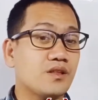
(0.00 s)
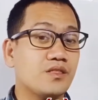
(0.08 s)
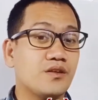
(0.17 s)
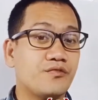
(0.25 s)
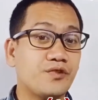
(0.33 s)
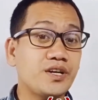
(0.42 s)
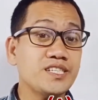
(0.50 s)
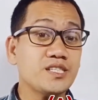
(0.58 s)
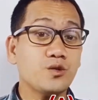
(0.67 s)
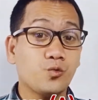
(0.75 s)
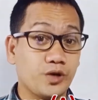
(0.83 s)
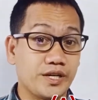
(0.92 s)
The
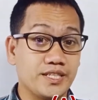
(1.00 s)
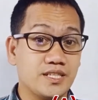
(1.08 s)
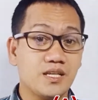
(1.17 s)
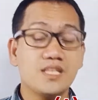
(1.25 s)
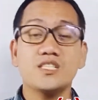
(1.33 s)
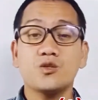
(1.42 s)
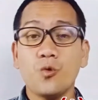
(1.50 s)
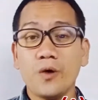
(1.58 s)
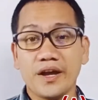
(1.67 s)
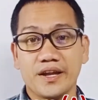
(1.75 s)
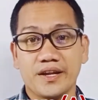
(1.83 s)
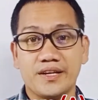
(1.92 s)
first word,
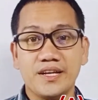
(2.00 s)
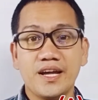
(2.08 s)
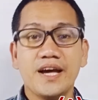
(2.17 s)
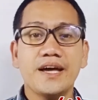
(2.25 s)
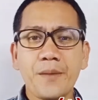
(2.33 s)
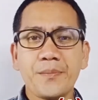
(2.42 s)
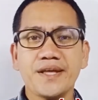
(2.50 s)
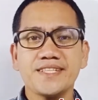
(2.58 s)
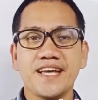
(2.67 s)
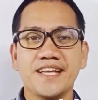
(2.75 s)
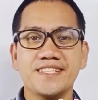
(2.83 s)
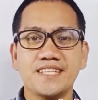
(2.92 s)
square,
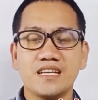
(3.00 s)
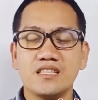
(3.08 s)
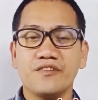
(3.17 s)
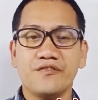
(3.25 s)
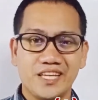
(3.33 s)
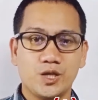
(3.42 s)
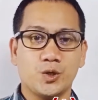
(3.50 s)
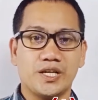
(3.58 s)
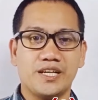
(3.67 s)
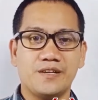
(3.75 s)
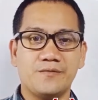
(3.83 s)
represents the figure,